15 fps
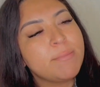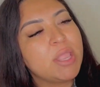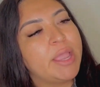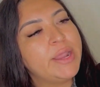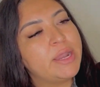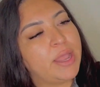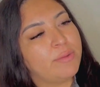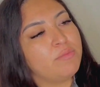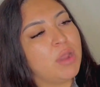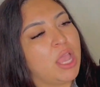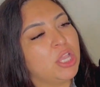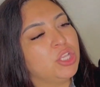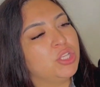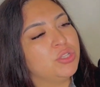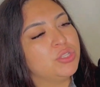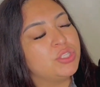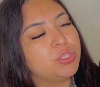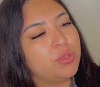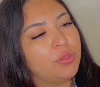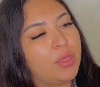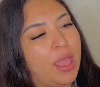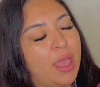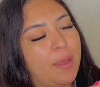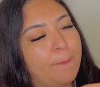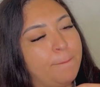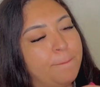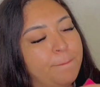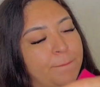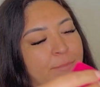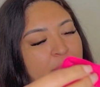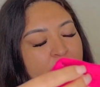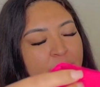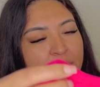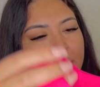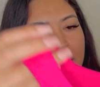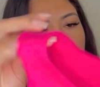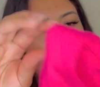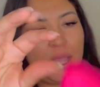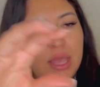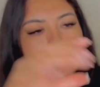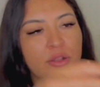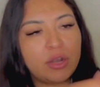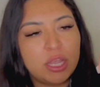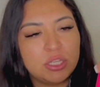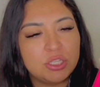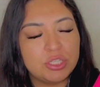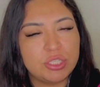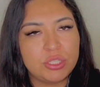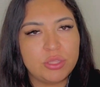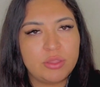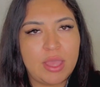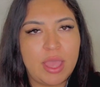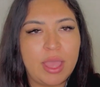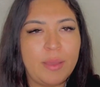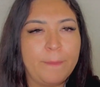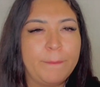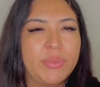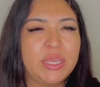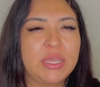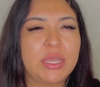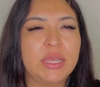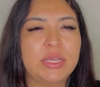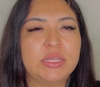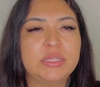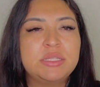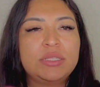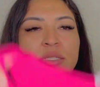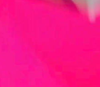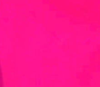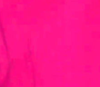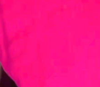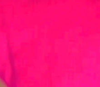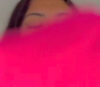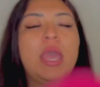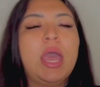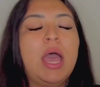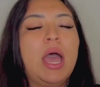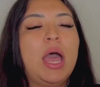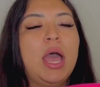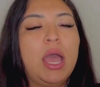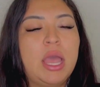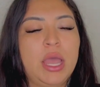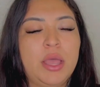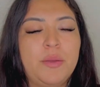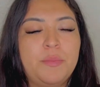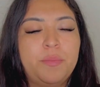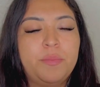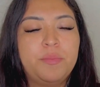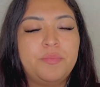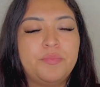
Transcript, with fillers: and I'm not used to that. I'm like, hell, I'm not used to that because Shein,